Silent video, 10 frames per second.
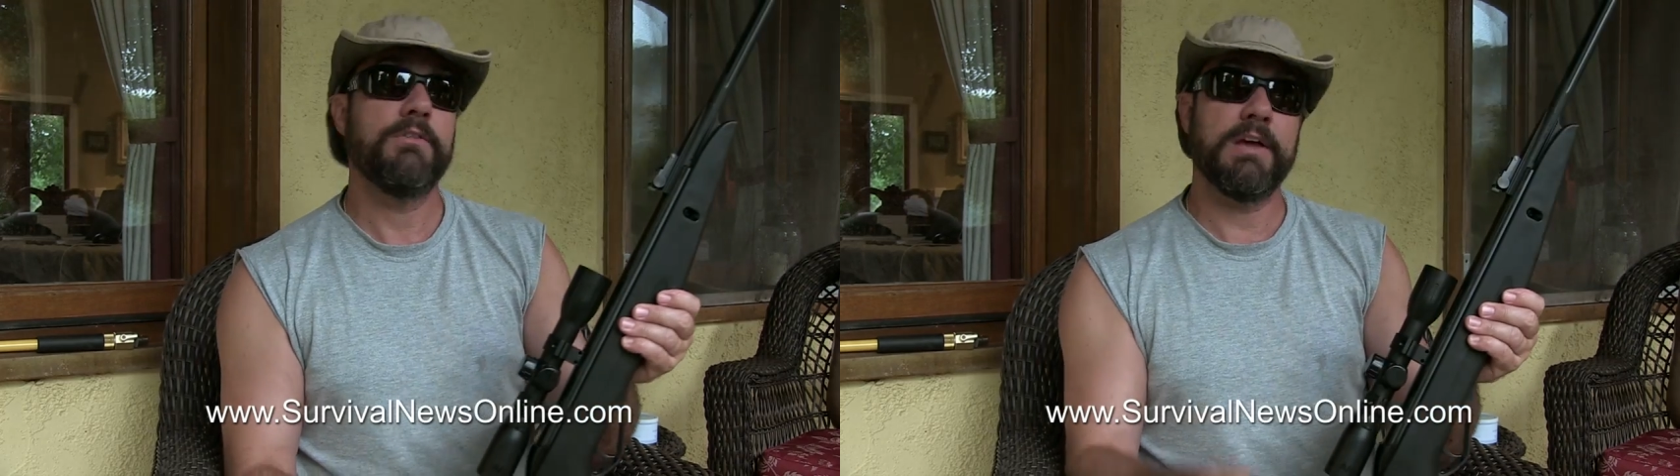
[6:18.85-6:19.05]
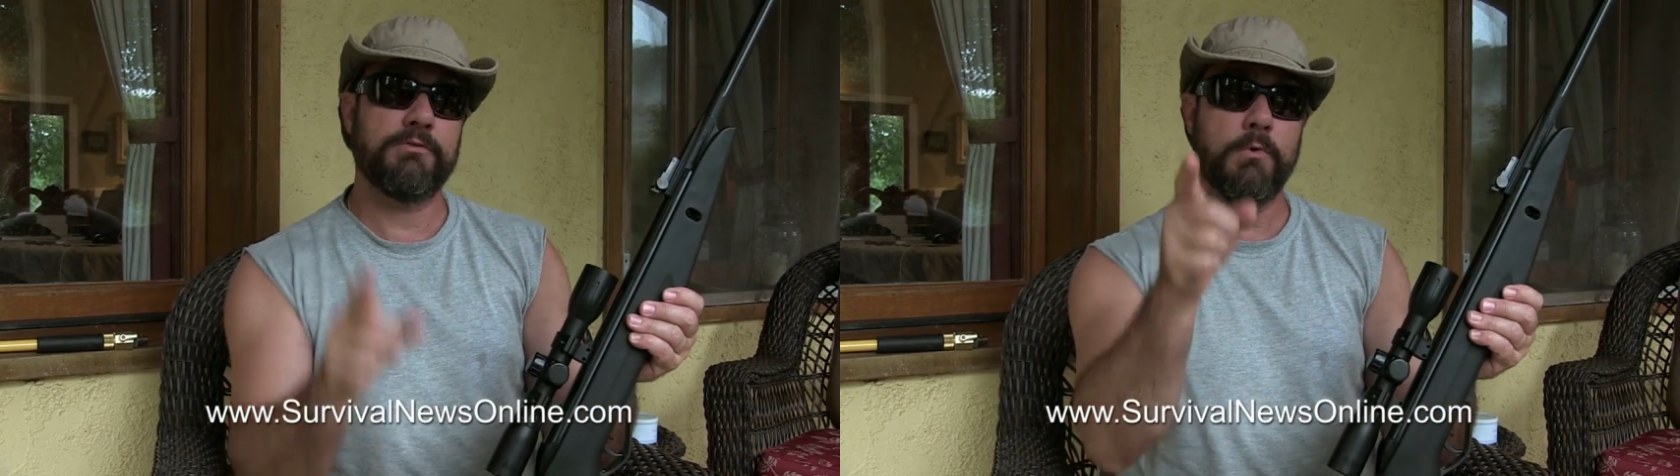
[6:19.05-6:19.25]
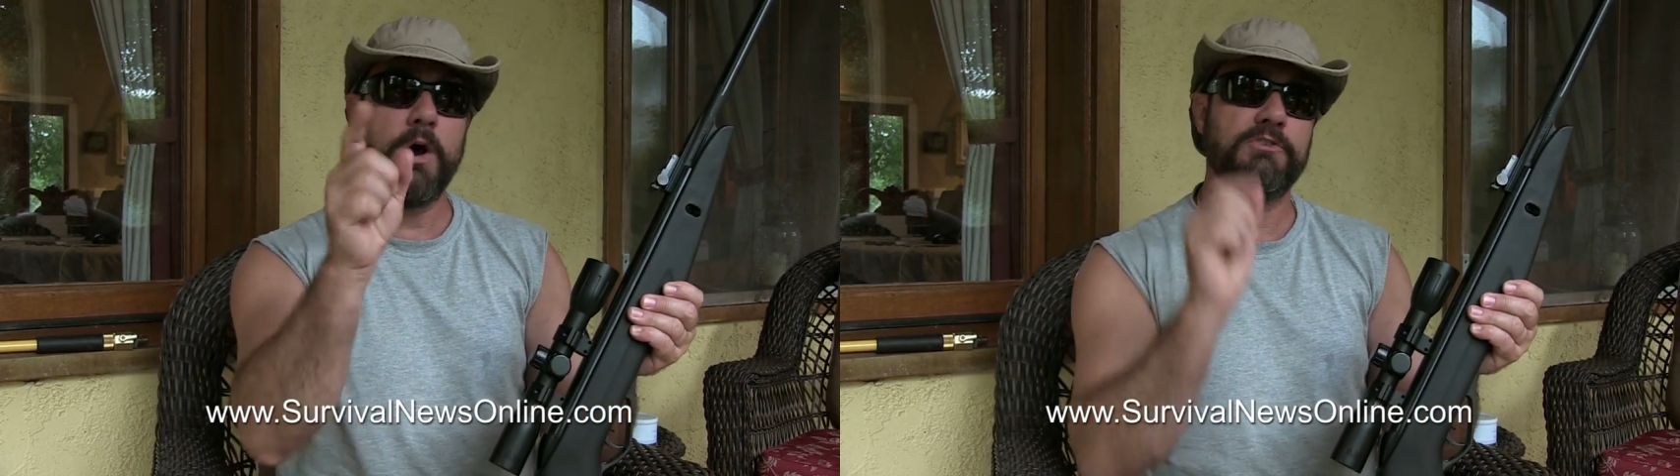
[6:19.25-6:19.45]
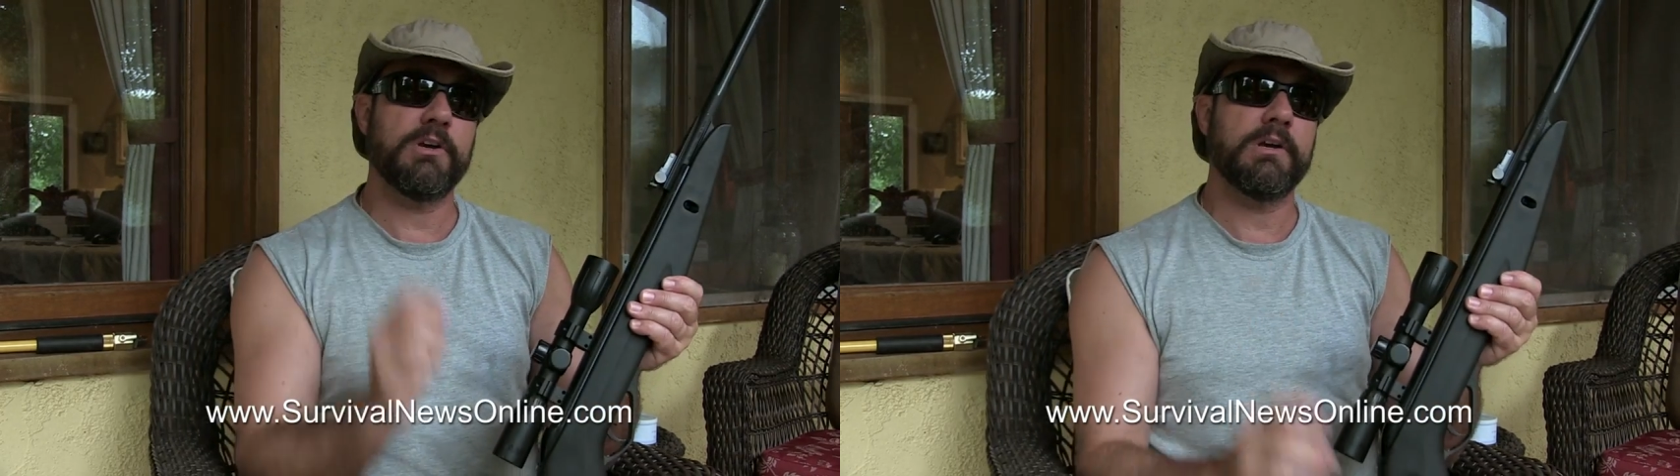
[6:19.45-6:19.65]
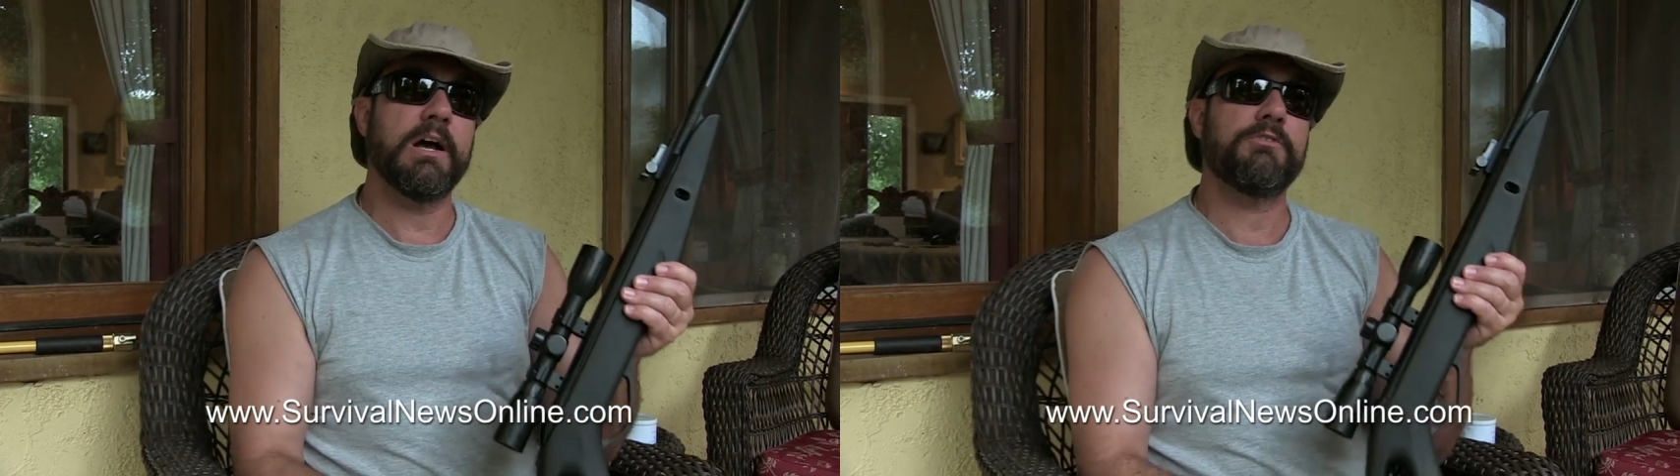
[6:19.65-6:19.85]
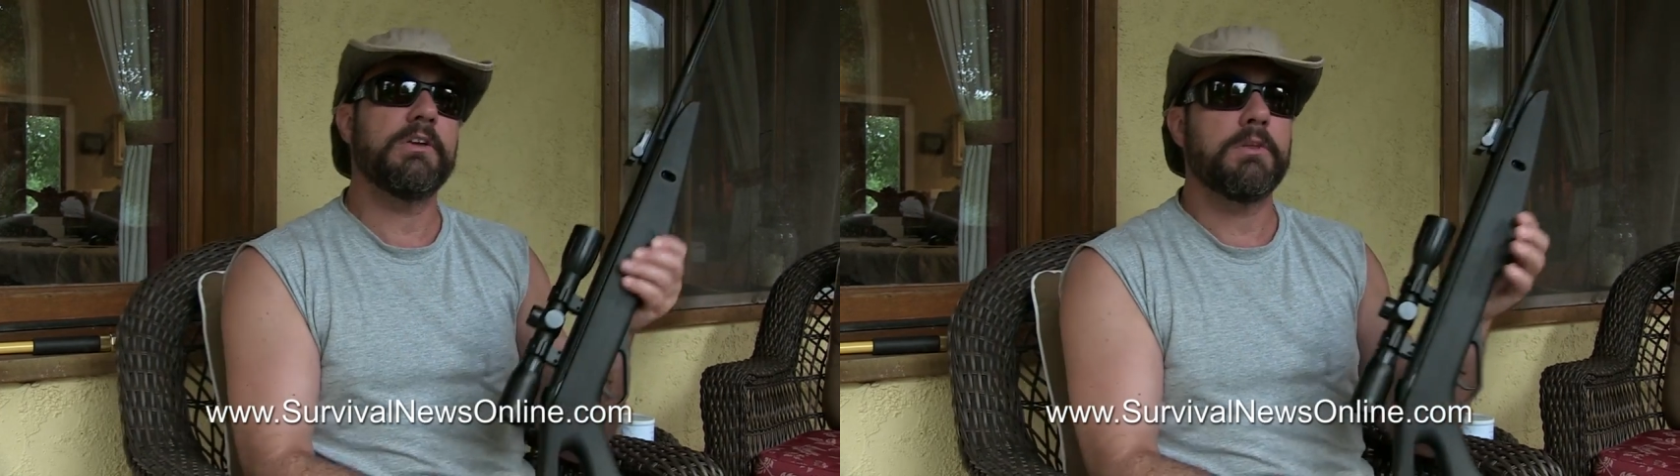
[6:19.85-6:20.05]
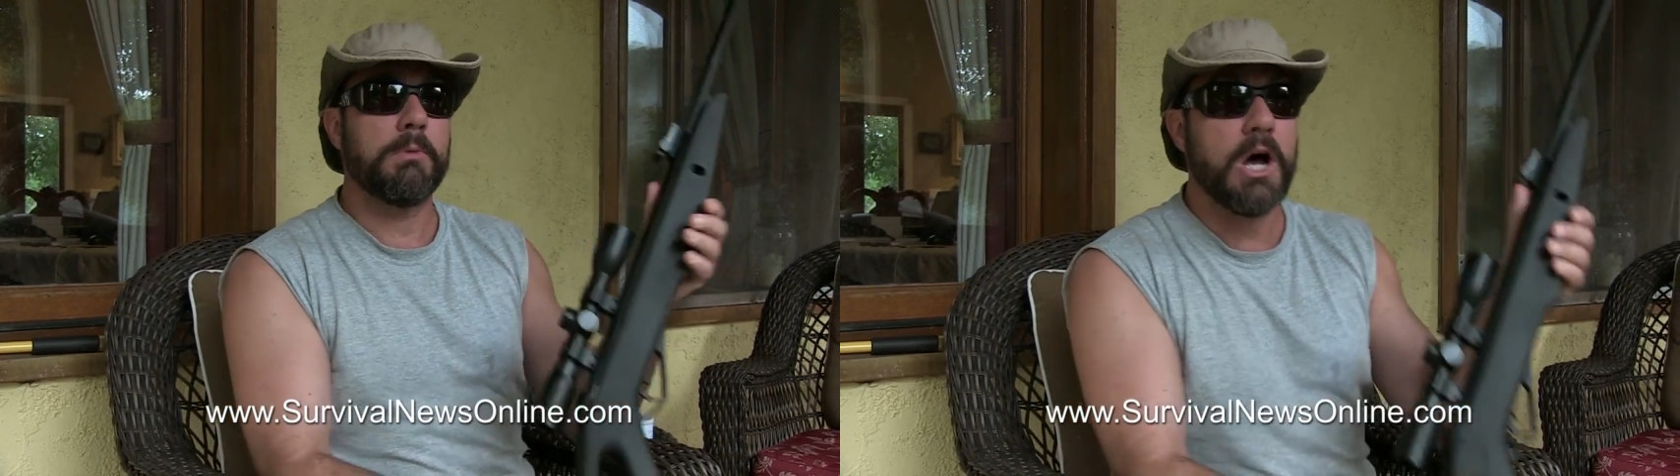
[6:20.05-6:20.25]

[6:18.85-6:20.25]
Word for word: Thanks for watching. I'll see you at the